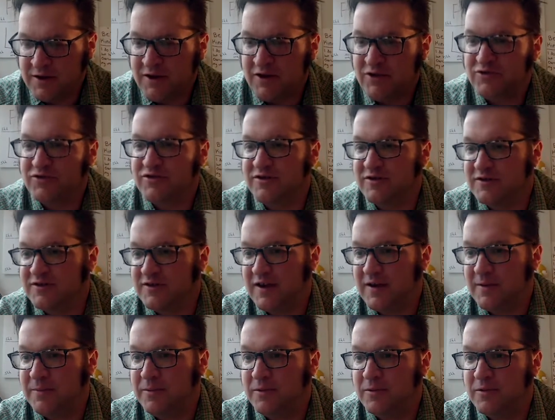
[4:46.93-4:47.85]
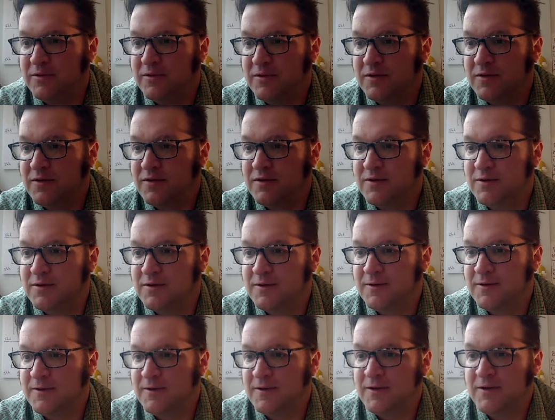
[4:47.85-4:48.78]
Here's an example.
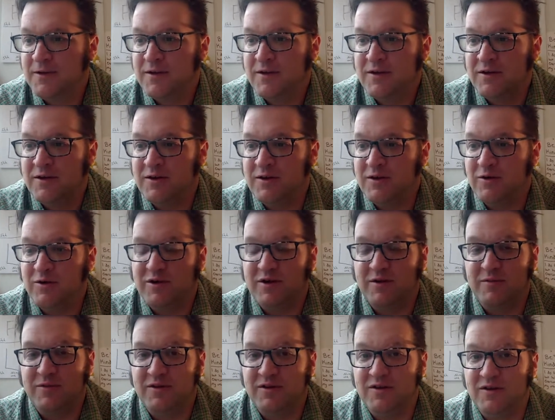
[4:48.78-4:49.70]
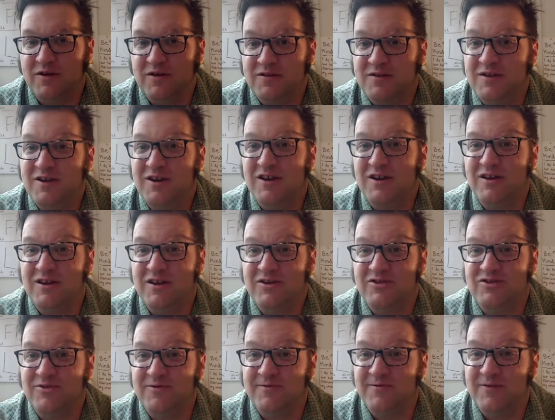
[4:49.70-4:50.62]
It can be a sneaky
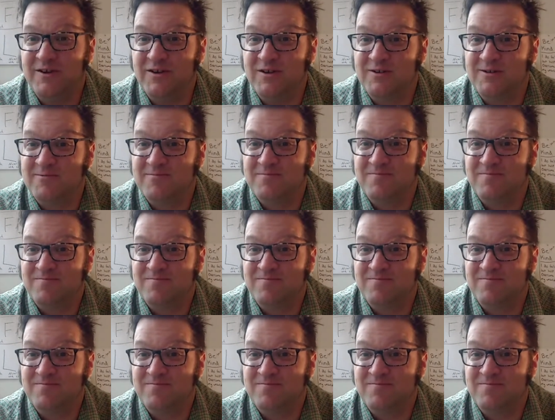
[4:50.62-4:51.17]
ninja fear.